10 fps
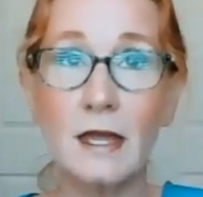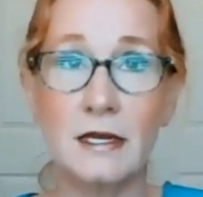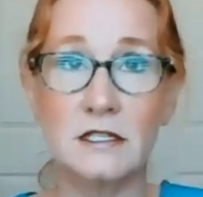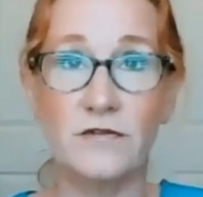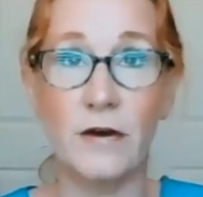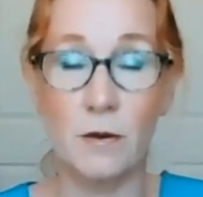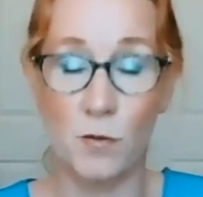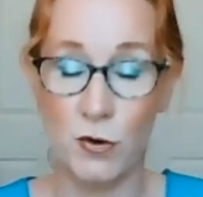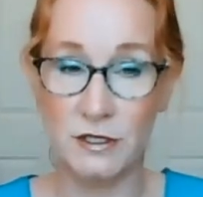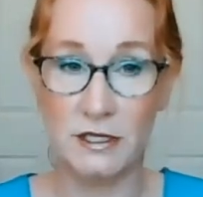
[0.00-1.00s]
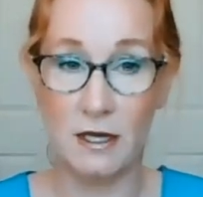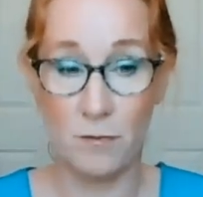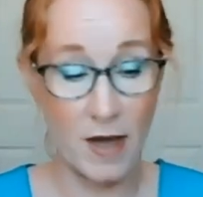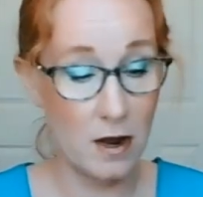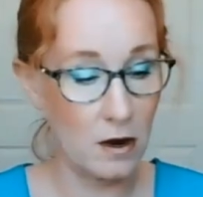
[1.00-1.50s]
And it's very important to
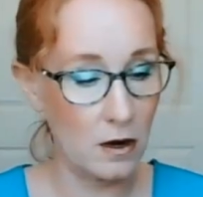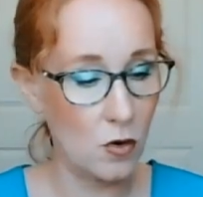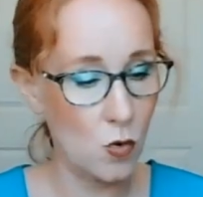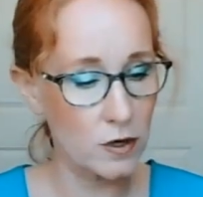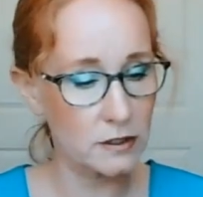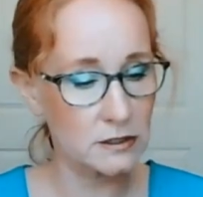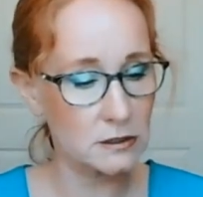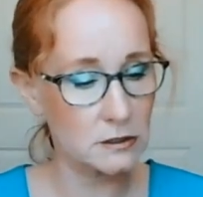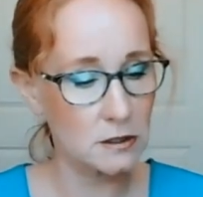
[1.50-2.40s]
get back on course.